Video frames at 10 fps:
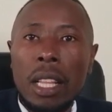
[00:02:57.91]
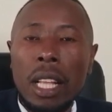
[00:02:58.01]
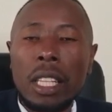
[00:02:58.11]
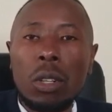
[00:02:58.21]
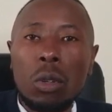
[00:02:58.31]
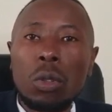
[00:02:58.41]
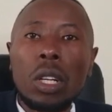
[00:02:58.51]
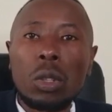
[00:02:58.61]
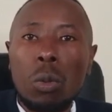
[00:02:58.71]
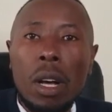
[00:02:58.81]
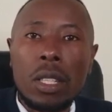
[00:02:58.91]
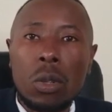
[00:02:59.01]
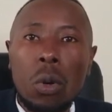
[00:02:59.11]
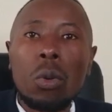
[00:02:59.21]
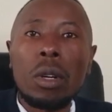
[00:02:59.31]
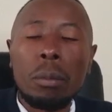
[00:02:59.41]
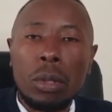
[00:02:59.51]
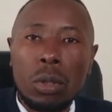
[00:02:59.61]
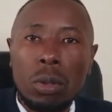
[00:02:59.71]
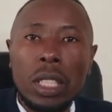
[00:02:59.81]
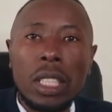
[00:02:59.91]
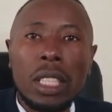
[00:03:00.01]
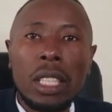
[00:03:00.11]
That the contract was only between